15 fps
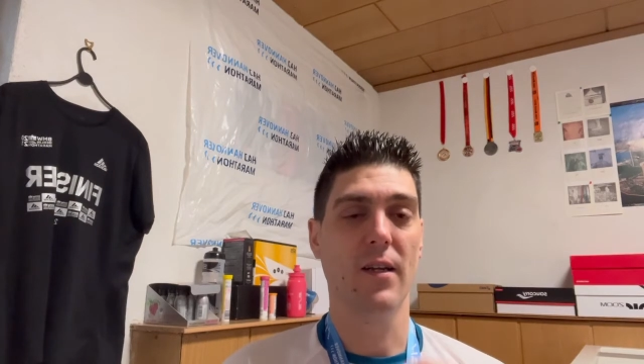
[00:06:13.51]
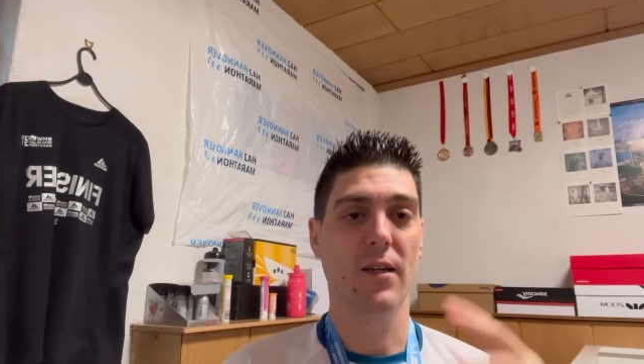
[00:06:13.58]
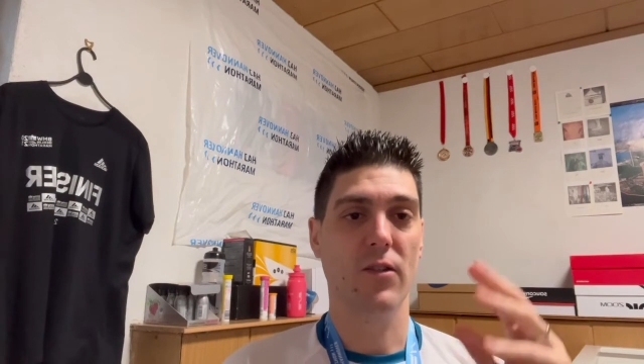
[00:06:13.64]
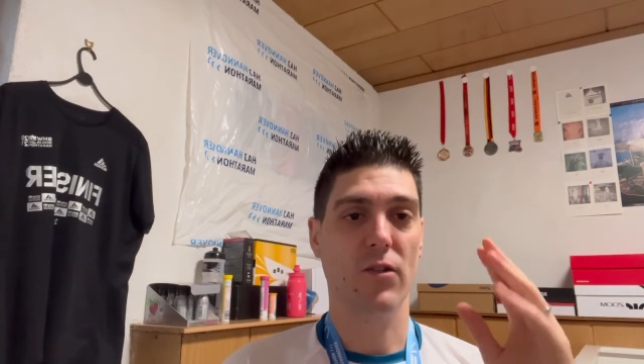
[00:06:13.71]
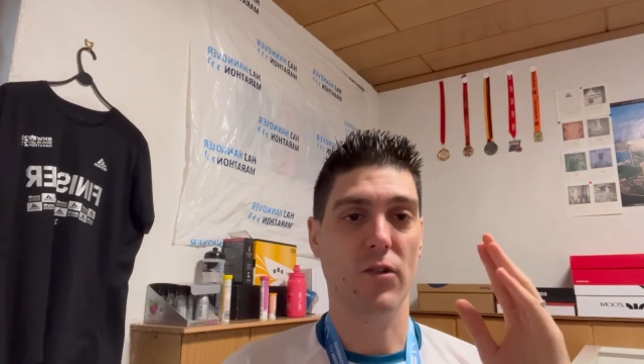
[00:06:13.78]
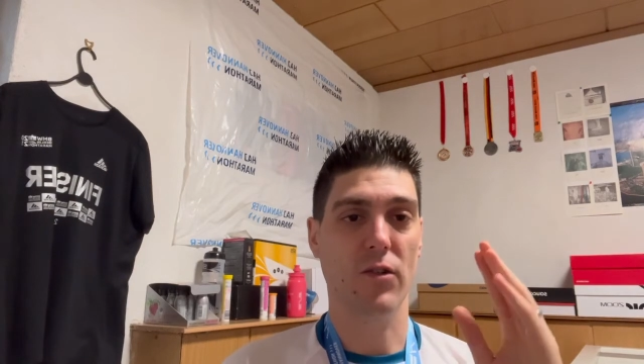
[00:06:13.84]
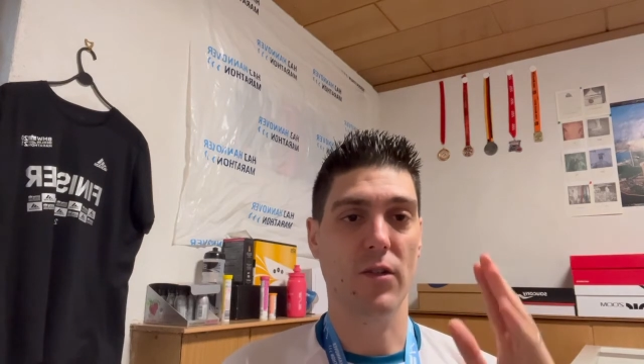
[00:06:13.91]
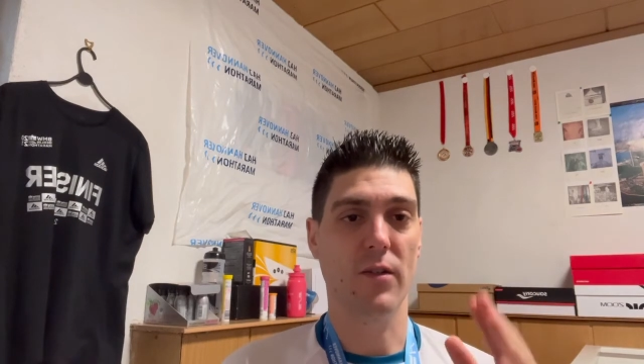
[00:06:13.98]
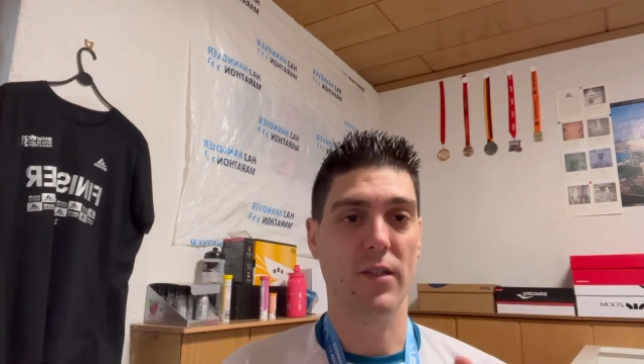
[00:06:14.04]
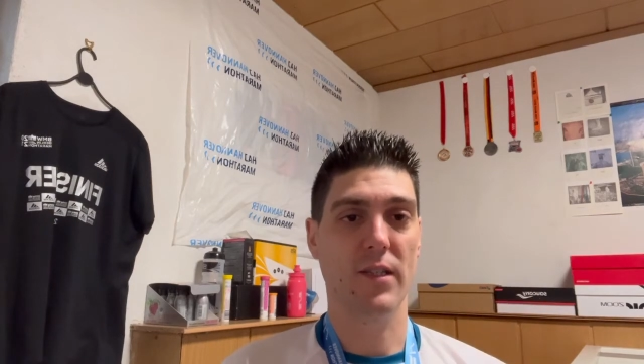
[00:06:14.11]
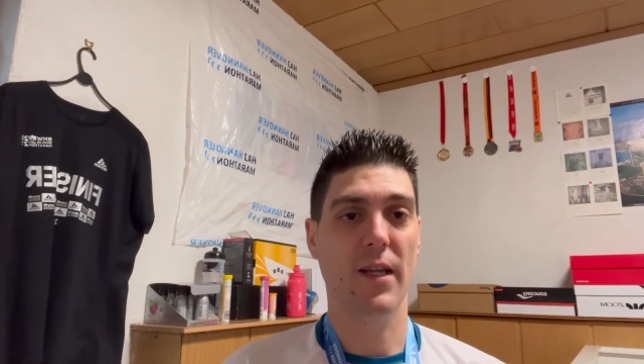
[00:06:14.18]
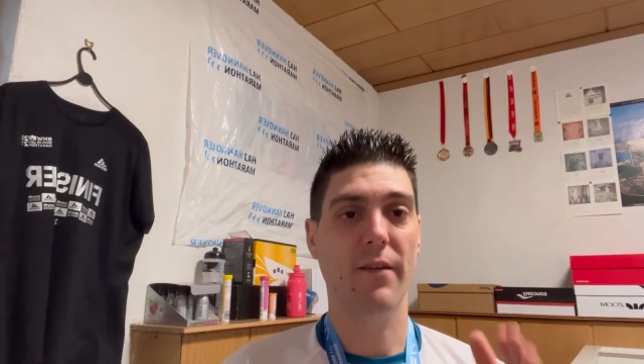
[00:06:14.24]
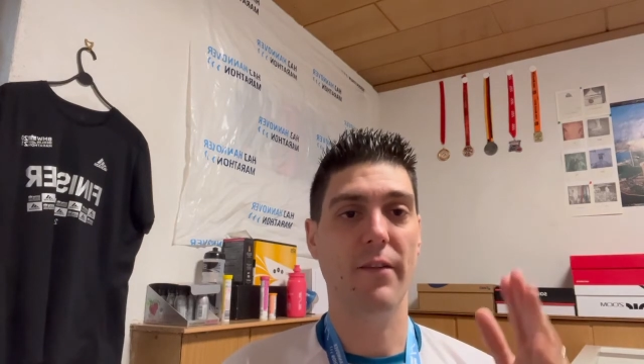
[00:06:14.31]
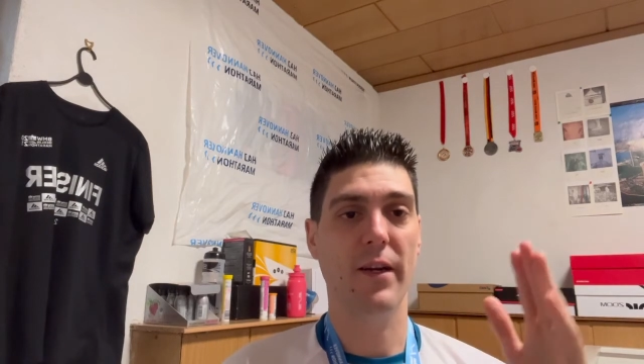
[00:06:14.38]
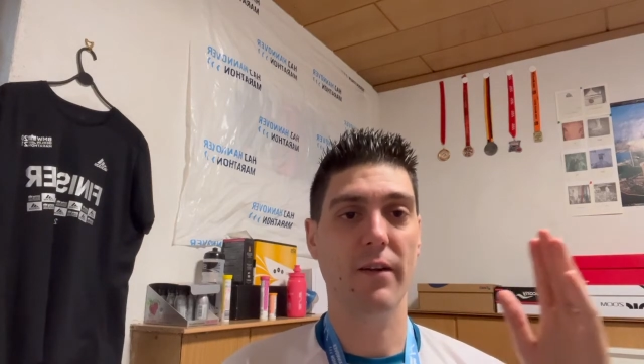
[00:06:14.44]
so
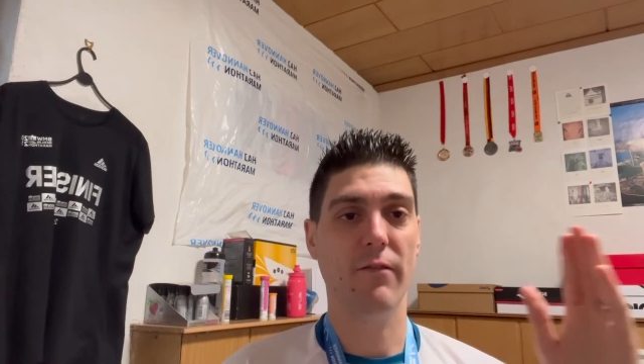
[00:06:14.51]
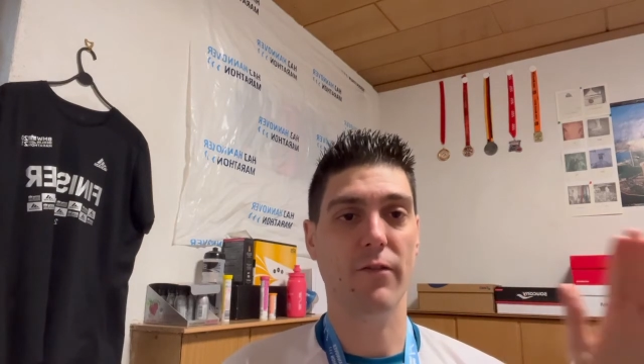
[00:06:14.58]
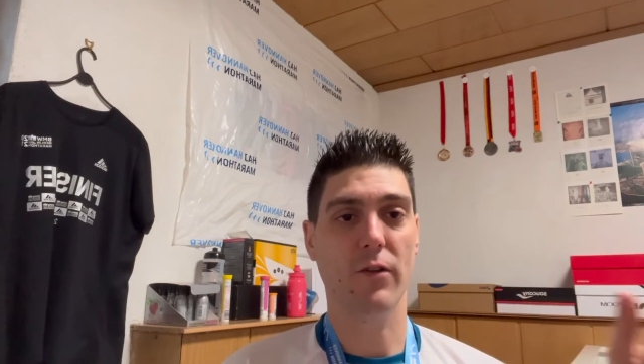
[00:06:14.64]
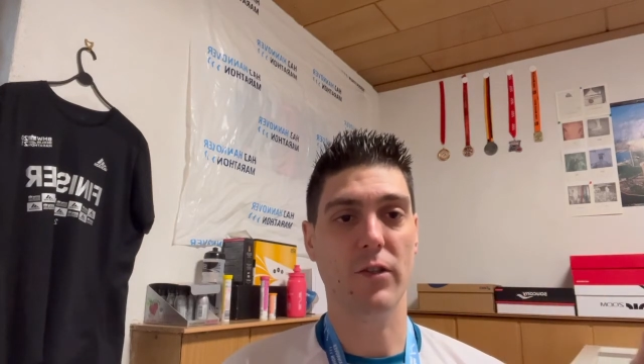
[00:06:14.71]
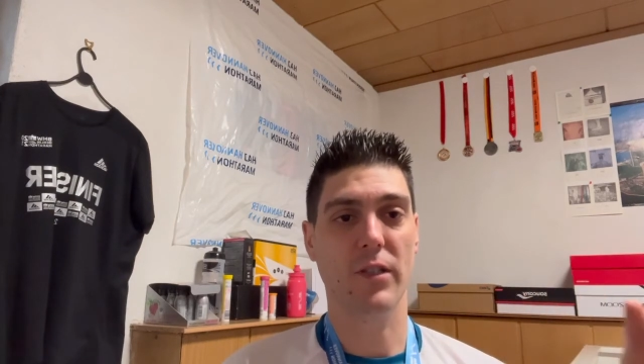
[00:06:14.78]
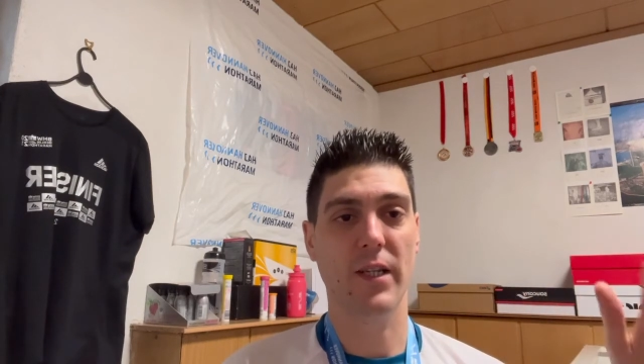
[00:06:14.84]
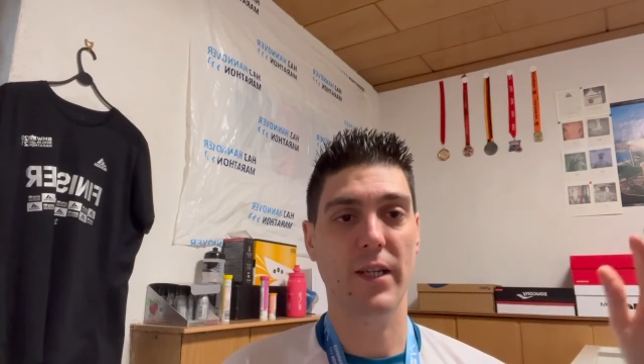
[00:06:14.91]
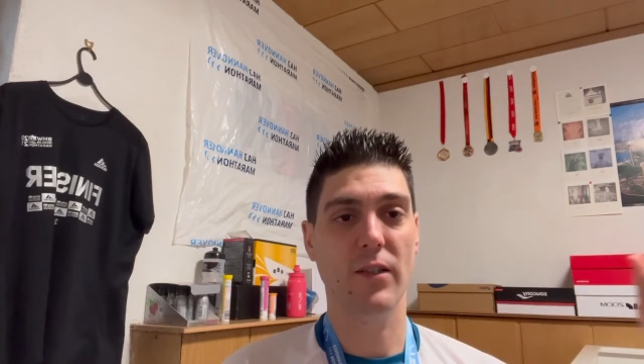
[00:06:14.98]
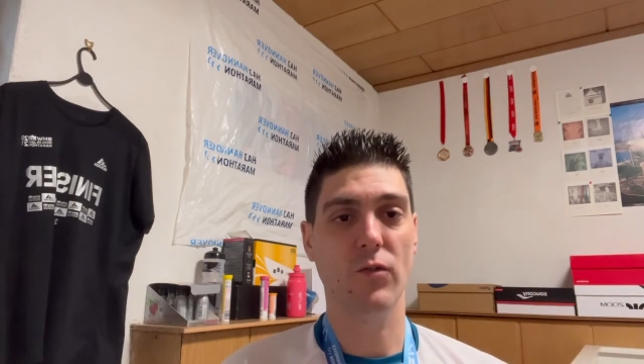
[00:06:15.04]
7, 14,